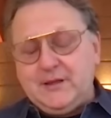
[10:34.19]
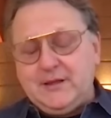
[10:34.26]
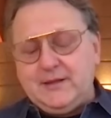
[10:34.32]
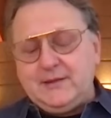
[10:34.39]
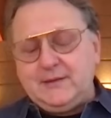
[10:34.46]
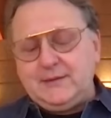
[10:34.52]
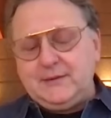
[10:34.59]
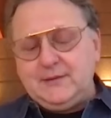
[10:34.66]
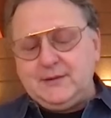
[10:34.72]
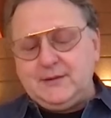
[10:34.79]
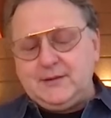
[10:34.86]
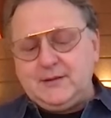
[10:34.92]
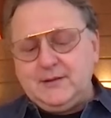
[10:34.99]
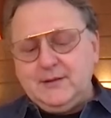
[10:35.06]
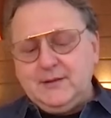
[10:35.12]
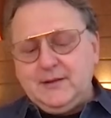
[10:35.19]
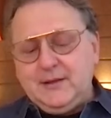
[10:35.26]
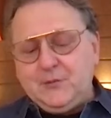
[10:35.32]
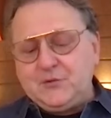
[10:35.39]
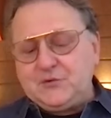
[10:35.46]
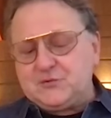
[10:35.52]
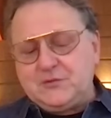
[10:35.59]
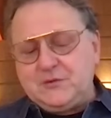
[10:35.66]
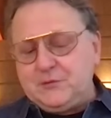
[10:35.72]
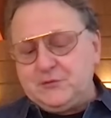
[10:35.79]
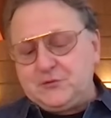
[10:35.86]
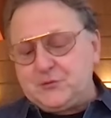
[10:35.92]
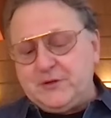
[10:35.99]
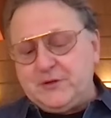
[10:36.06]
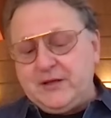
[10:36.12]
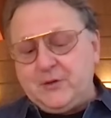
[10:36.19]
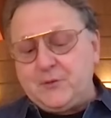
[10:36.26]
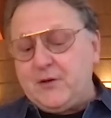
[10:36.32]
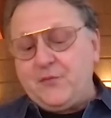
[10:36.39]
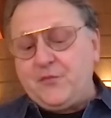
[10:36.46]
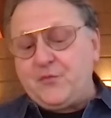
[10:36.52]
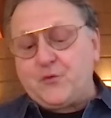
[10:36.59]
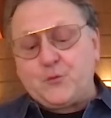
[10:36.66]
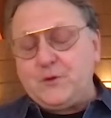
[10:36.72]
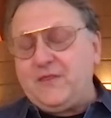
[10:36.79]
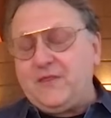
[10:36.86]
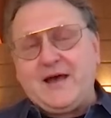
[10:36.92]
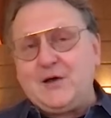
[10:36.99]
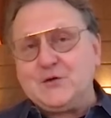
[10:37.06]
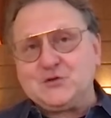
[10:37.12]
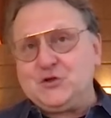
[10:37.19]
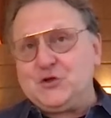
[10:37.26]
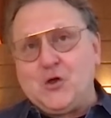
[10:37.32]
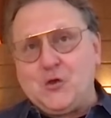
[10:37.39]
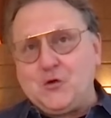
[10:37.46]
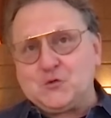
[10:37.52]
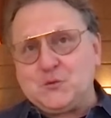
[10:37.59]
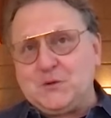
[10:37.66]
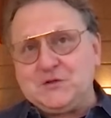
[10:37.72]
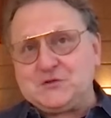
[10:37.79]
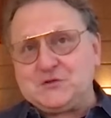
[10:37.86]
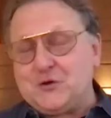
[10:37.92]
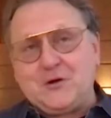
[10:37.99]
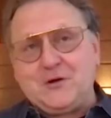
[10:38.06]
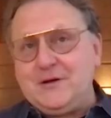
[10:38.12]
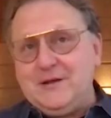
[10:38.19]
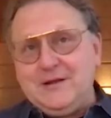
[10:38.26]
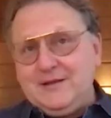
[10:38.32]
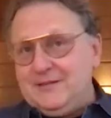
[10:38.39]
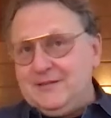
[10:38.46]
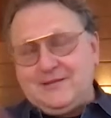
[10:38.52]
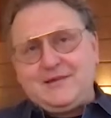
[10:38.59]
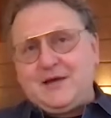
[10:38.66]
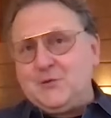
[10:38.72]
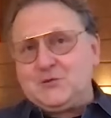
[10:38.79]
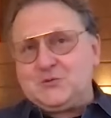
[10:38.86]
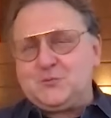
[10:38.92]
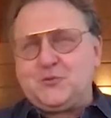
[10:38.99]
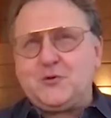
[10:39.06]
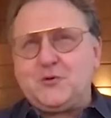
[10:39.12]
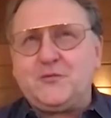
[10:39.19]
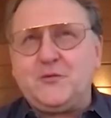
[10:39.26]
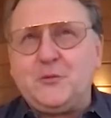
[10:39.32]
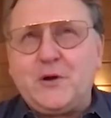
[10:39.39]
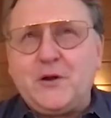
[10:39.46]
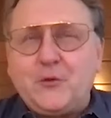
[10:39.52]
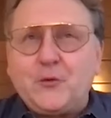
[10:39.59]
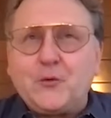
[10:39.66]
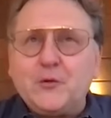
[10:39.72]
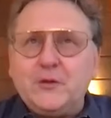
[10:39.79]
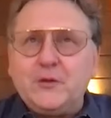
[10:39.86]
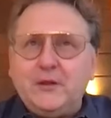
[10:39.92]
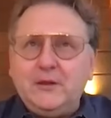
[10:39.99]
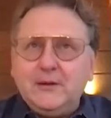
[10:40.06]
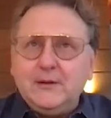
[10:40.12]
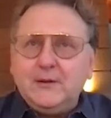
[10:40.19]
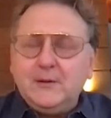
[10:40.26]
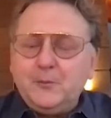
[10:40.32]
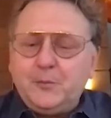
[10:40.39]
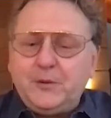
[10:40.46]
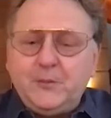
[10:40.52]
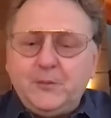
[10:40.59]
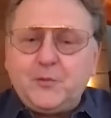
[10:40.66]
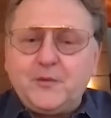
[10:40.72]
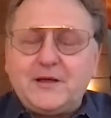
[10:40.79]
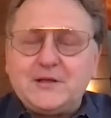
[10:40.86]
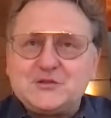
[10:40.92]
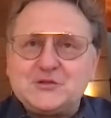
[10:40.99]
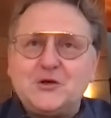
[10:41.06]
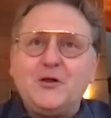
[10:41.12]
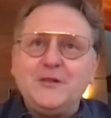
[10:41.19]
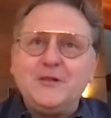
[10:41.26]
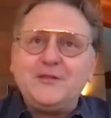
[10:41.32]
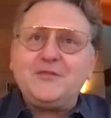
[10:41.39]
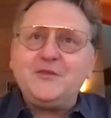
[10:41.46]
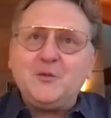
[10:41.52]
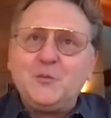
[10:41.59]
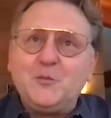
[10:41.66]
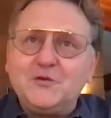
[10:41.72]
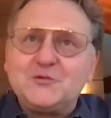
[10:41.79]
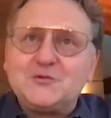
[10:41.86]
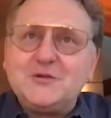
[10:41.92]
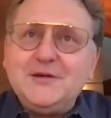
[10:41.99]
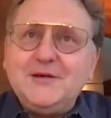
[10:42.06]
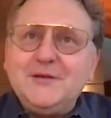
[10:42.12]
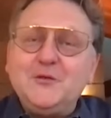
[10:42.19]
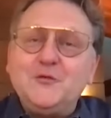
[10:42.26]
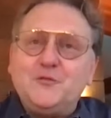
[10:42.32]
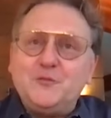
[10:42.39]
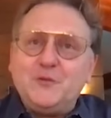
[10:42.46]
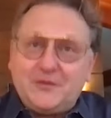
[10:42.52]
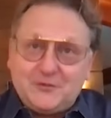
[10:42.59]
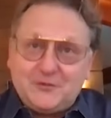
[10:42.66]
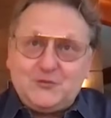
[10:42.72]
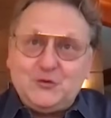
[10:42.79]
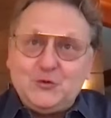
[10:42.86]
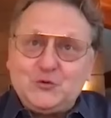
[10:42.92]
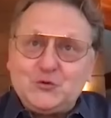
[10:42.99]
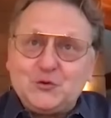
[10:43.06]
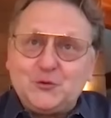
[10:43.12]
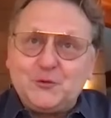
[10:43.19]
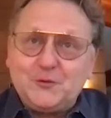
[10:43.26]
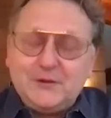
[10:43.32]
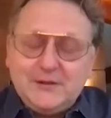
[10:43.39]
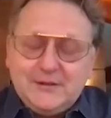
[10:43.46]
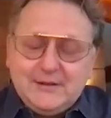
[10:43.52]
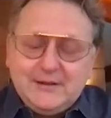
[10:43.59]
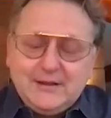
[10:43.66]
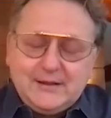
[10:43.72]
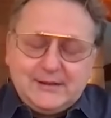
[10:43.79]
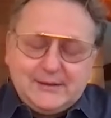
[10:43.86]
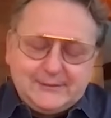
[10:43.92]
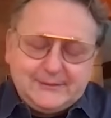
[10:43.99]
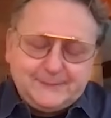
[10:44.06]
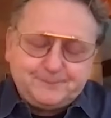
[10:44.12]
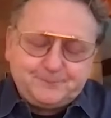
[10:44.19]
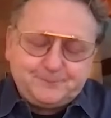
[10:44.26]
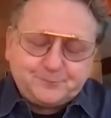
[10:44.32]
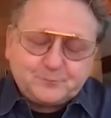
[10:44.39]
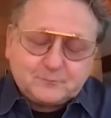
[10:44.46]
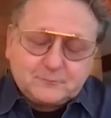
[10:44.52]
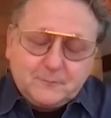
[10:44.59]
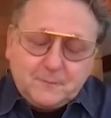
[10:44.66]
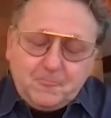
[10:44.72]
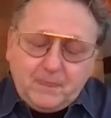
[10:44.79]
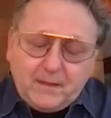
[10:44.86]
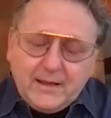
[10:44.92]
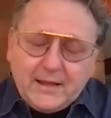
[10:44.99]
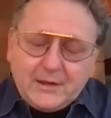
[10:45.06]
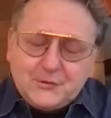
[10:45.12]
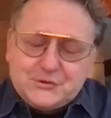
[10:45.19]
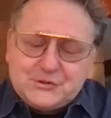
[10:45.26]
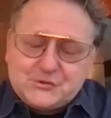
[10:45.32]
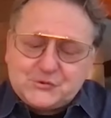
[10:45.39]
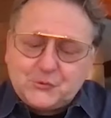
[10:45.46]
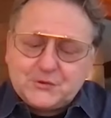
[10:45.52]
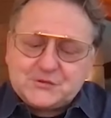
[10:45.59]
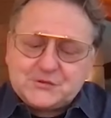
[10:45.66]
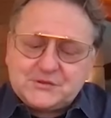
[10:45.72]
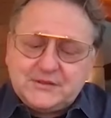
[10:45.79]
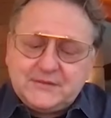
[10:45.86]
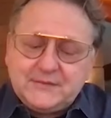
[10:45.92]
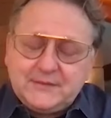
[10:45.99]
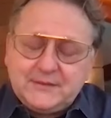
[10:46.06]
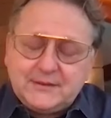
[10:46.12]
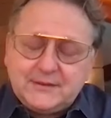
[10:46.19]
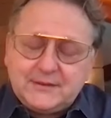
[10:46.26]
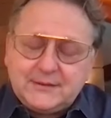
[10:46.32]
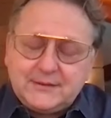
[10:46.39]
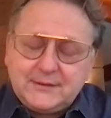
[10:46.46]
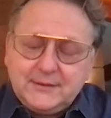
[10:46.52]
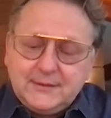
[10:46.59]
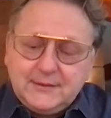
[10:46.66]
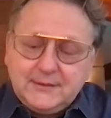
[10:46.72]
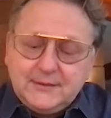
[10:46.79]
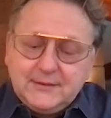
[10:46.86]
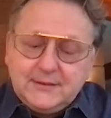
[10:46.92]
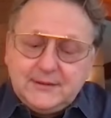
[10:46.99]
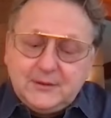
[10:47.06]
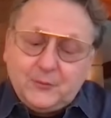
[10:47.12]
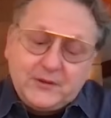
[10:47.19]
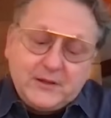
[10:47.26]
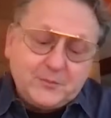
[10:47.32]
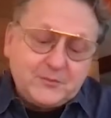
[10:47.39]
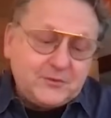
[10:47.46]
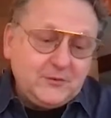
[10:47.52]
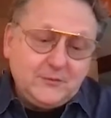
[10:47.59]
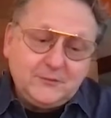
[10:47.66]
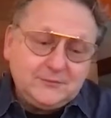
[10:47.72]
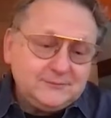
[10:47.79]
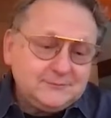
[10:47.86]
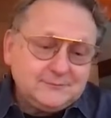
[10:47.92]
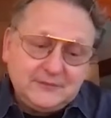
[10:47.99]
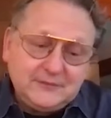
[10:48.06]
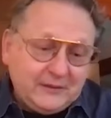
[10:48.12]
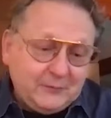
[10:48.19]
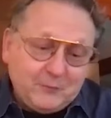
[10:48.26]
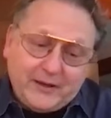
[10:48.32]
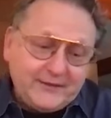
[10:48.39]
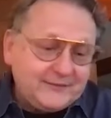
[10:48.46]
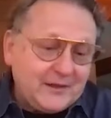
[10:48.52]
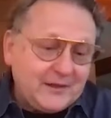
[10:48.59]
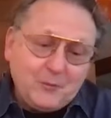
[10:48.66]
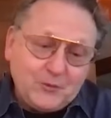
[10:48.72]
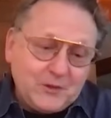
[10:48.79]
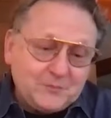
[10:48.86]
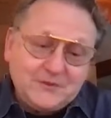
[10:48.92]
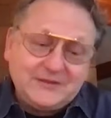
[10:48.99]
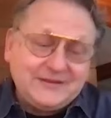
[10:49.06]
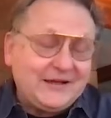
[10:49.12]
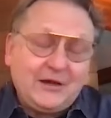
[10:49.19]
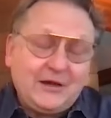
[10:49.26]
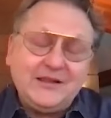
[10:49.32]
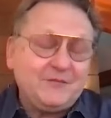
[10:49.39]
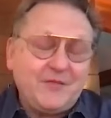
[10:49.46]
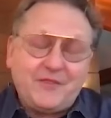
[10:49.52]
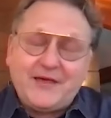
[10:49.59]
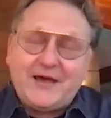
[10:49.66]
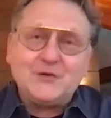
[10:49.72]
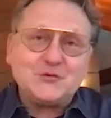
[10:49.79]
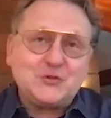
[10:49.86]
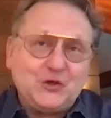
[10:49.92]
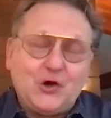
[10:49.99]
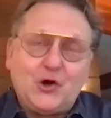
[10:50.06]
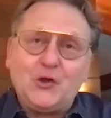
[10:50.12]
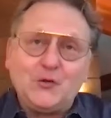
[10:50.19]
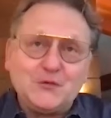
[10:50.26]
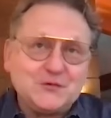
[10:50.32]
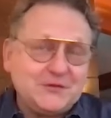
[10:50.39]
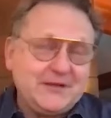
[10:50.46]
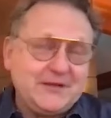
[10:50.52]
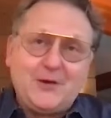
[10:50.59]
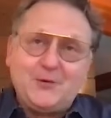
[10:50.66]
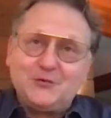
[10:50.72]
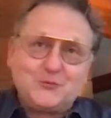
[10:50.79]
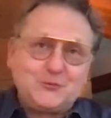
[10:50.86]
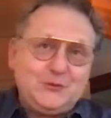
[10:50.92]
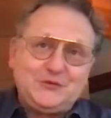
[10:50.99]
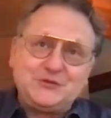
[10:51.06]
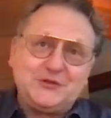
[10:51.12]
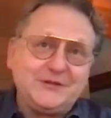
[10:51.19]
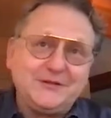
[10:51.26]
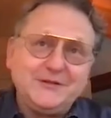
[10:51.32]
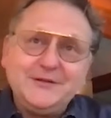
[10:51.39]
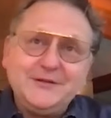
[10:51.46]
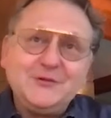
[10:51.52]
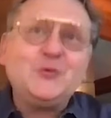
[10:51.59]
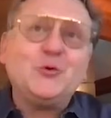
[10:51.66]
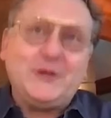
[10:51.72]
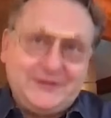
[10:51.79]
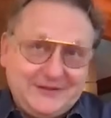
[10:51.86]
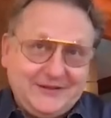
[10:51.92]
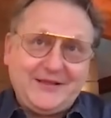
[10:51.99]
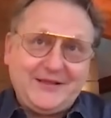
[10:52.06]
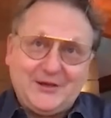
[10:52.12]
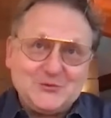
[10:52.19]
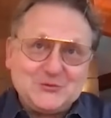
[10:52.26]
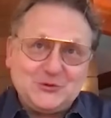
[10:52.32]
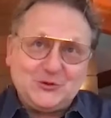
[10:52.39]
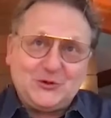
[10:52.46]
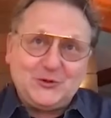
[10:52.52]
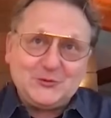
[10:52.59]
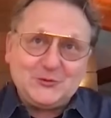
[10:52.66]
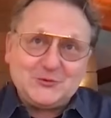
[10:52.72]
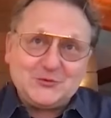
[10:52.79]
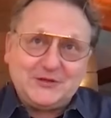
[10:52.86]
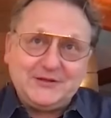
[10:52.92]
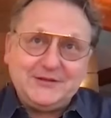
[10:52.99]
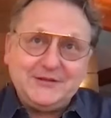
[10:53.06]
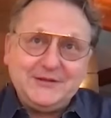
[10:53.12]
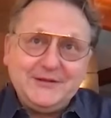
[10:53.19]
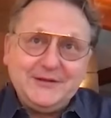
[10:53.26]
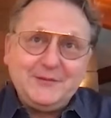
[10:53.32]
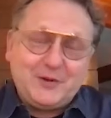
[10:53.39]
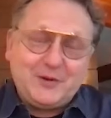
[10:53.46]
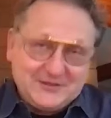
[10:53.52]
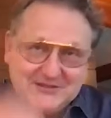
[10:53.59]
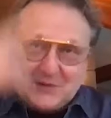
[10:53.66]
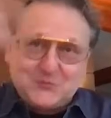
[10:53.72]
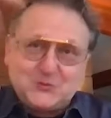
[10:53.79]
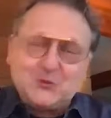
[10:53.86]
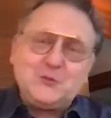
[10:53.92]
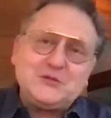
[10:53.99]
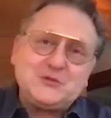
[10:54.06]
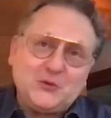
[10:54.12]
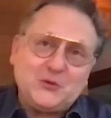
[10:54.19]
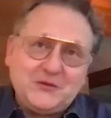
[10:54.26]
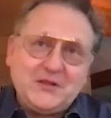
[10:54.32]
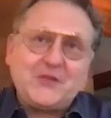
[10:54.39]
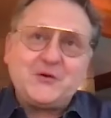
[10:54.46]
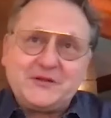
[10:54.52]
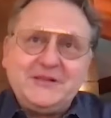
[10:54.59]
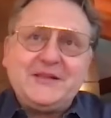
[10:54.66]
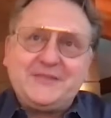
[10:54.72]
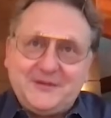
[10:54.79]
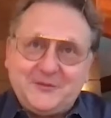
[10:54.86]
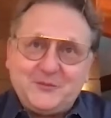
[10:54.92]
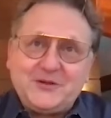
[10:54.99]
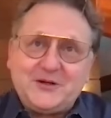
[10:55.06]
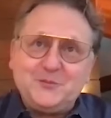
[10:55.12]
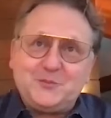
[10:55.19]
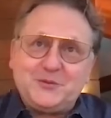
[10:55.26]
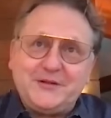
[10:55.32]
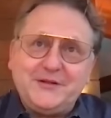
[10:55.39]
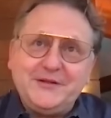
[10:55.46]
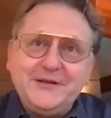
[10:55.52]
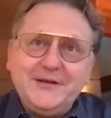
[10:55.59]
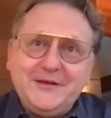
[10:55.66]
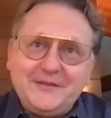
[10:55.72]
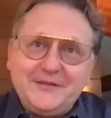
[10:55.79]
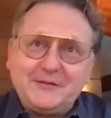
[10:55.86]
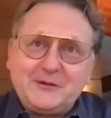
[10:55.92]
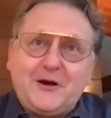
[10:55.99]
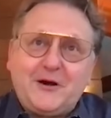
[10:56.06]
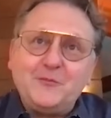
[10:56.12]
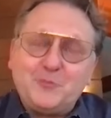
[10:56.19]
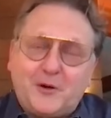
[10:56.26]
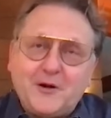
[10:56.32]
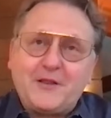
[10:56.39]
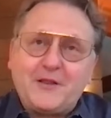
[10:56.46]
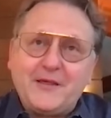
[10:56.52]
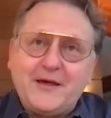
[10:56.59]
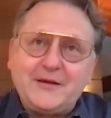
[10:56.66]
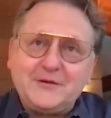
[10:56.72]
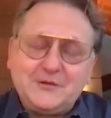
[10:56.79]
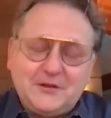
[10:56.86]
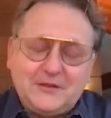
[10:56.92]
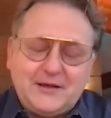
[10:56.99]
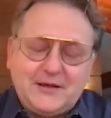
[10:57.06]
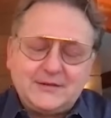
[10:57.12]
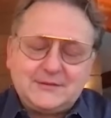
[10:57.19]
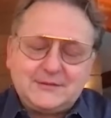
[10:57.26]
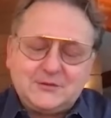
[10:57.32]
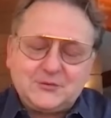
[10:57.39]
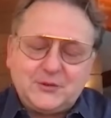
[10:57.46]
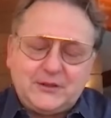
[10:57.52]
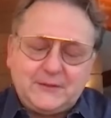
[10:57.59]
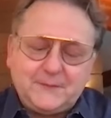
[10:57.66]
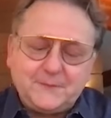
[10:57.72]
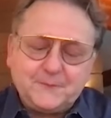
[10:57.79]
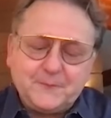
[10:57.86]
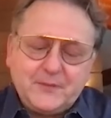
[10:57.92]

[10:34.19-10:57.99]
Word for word: and uh, it was they were trading around three thousand dollars when I started. Lithium was part of one of the early people that saw lithium as the, the future um, energy source, and uh, it went up to in my time, it went up to like $11,000 and now it's reaching $20,000. Right? Eh? But I subsequently sold another lithium company that caught part of that, that train.